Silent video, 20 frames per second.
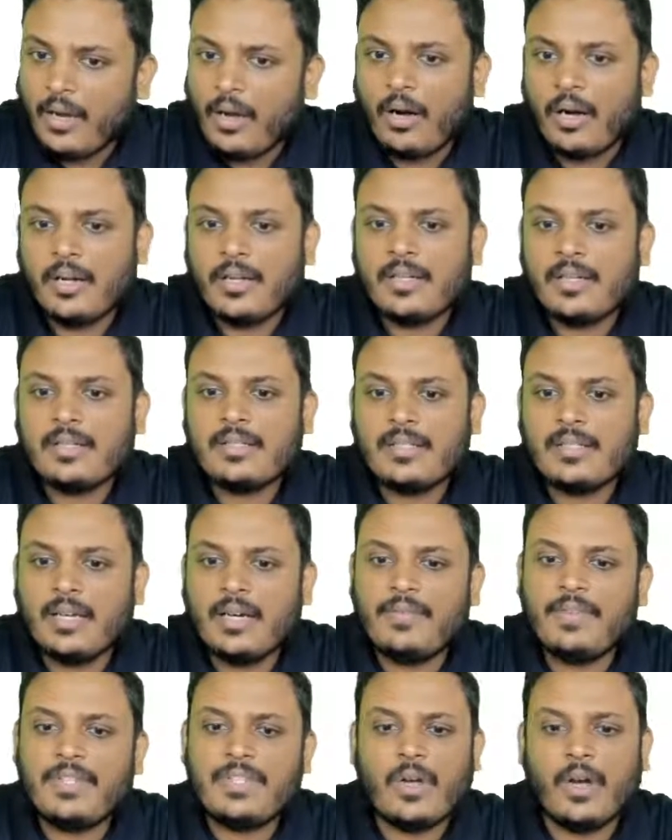on
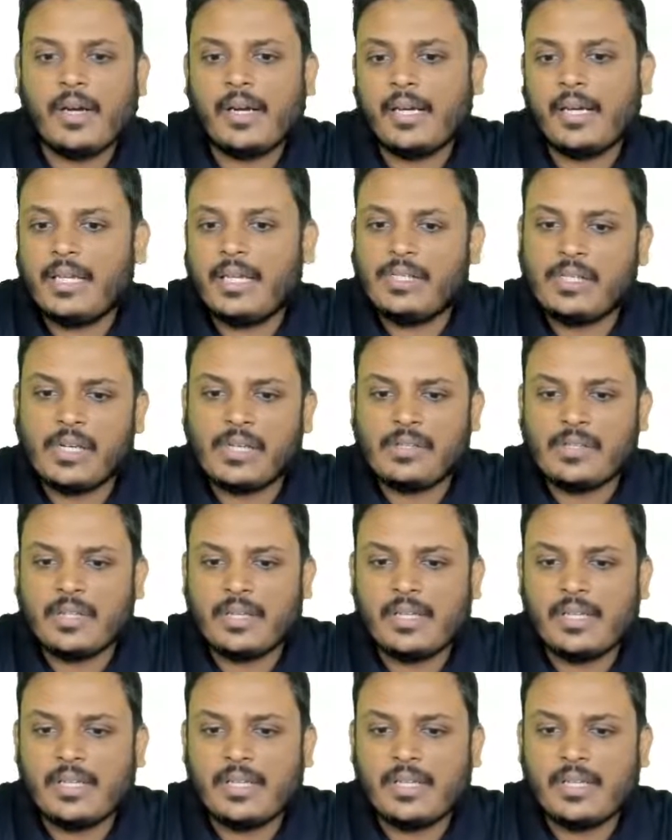service organization.